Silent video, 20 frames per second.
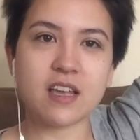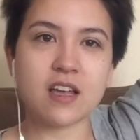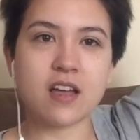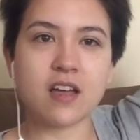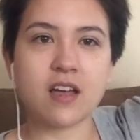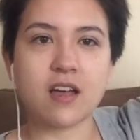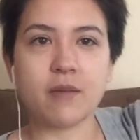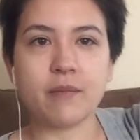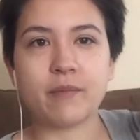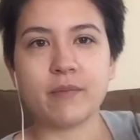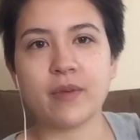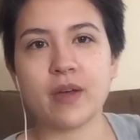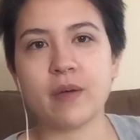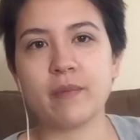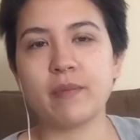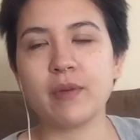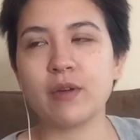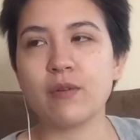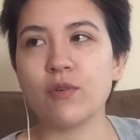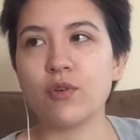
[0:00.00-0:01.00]
A
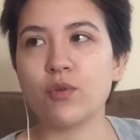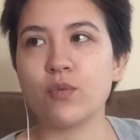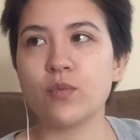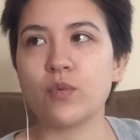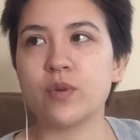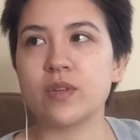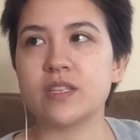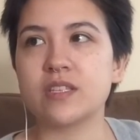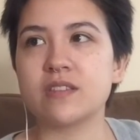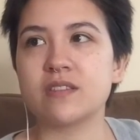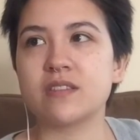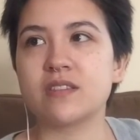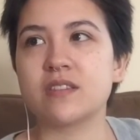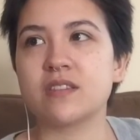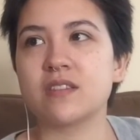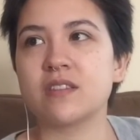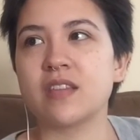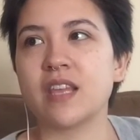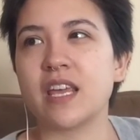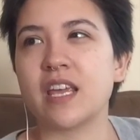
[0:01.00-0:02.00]
big one was
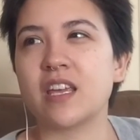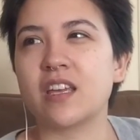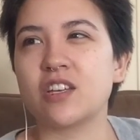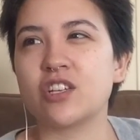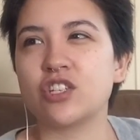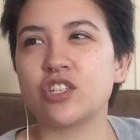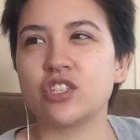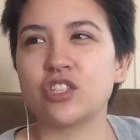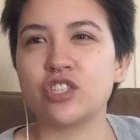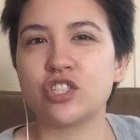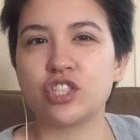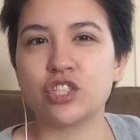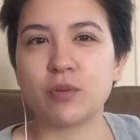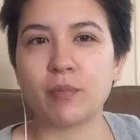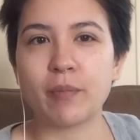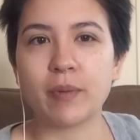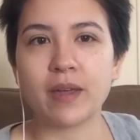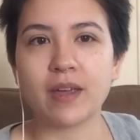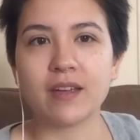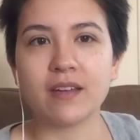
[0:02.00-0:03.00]
like
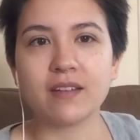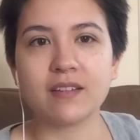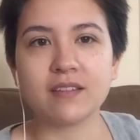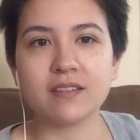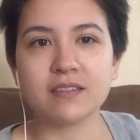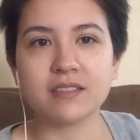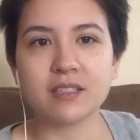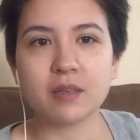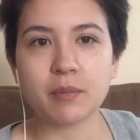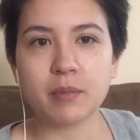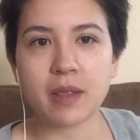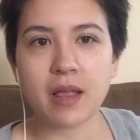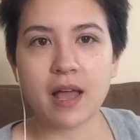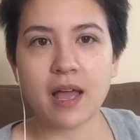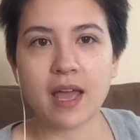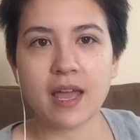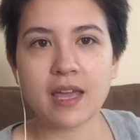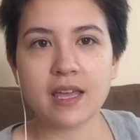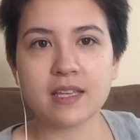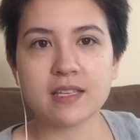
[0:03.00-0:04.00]
shipping
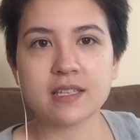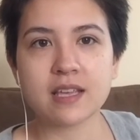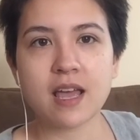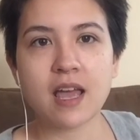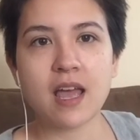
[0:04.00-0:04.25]
supplies.